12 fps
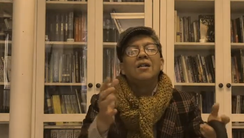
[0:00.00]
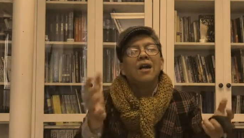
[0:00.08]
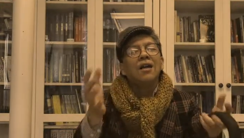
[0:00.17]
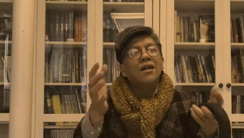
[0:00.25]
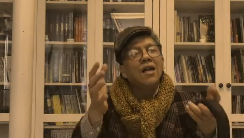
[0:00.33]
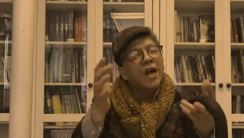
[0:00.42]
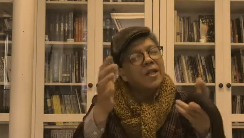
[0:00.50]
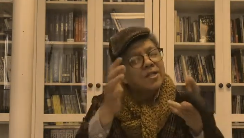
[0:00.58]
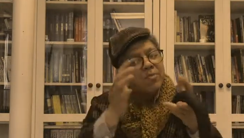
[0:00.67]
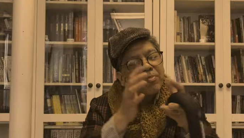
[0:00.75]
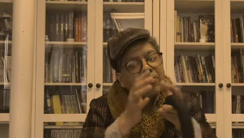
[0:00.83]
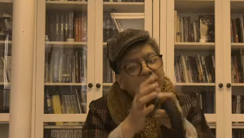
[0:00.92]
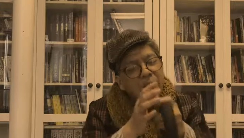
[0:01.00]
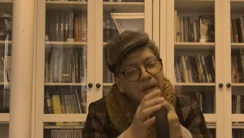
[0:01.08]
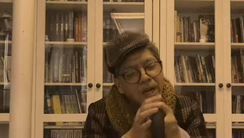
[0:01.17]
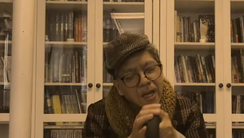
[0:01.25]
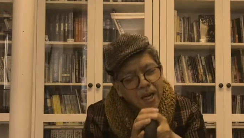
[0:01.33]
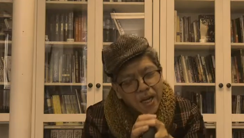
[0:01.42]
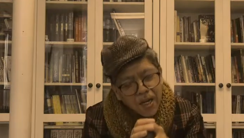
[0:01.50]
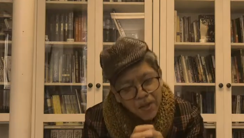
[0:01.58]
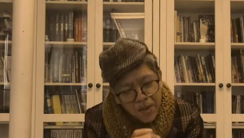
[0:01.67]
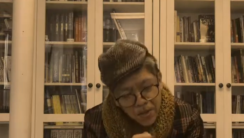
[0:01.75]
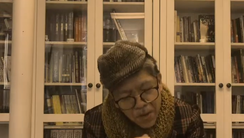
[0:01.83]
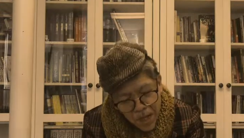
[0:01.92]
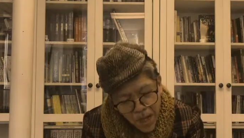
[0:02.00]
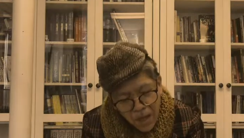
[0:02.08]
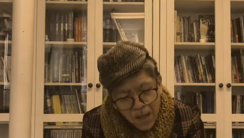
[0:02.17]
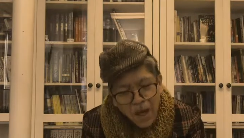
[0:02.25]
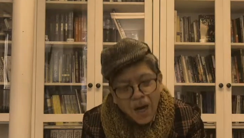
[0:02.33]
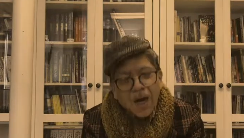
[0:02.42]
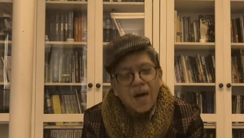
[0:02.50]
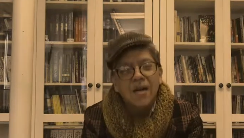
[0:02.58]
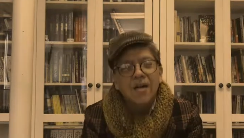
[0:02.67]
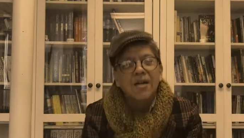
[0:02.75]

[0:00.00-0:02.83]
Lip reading: Then let's pray together.